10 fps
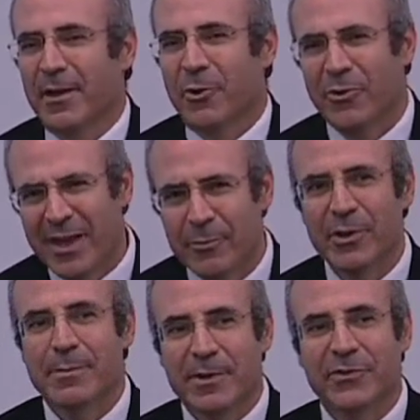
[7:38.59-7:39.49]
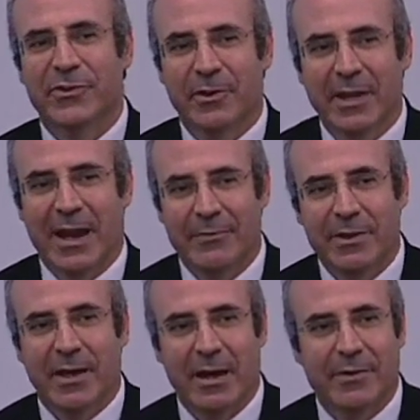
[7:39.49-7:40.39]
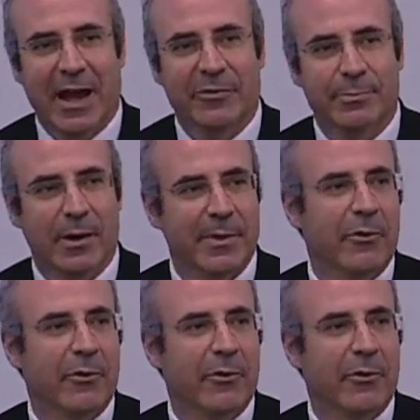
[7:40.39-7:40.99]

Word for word: could they really be stealing everything out of Gazprom?